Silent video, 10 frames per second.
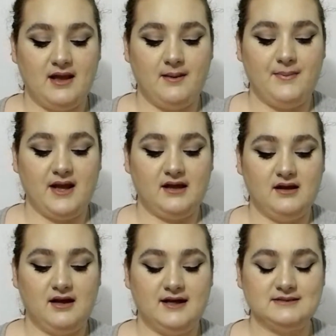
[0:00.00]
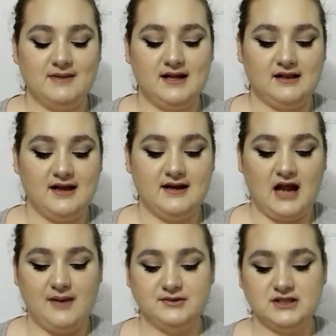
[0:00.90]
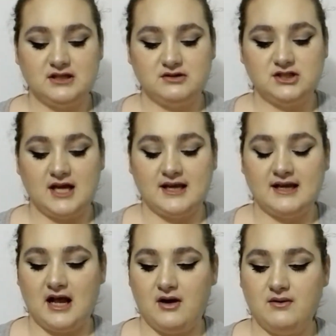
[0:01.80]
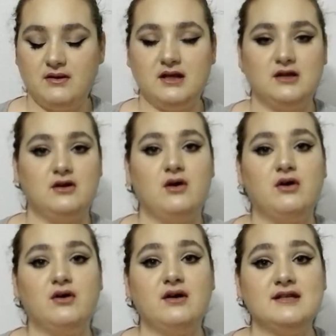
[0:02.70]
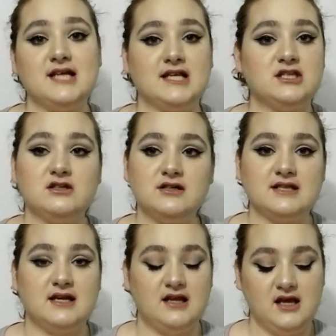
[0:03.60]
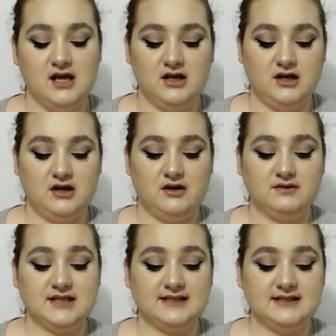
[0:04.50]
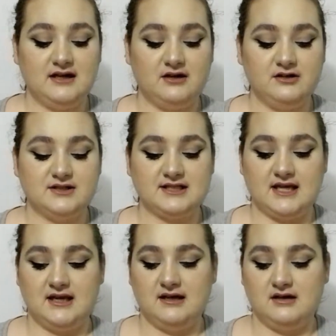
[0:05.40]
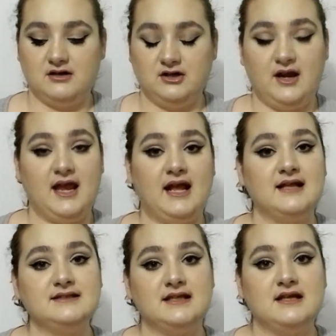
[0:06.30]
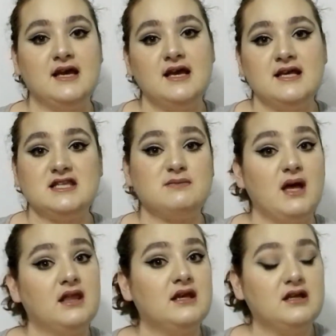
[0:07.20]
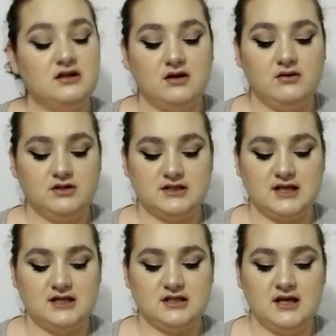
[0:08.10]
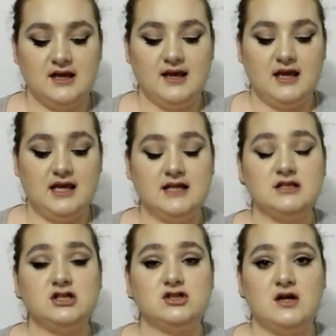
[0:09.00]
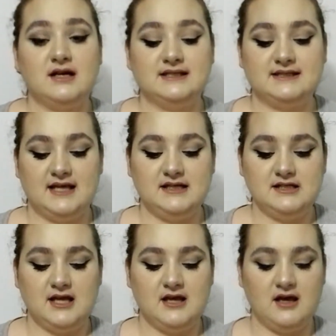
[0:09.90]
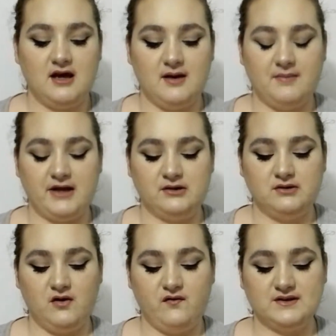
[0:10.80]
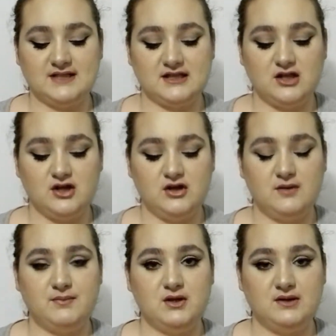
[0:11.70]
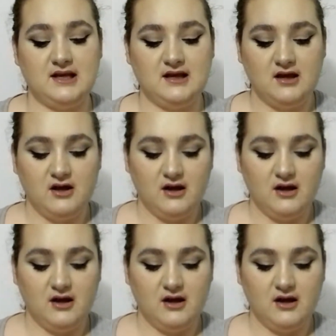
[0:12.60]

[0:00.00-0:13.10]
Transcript: a Becca cosmetic line, and I would just go check it out. You know, go to the testers and, you know, test it out on your skin or on your hands and smell it, you know, just because it is a strong scent. I don't know if it's like the Huda Beauty